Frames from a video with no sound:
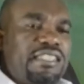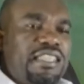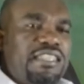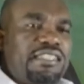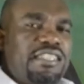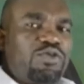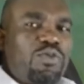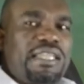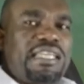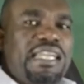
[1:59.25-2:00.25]
This is
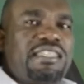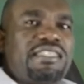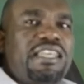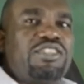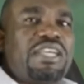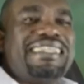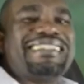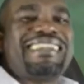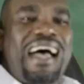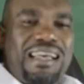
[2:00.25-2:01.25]
what the legislature
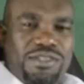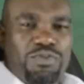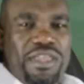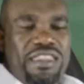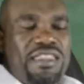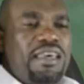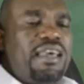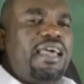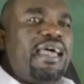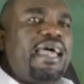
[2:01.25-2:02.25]
is tasked with.
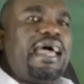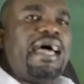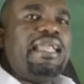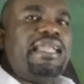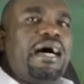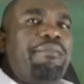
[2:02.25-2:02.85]
And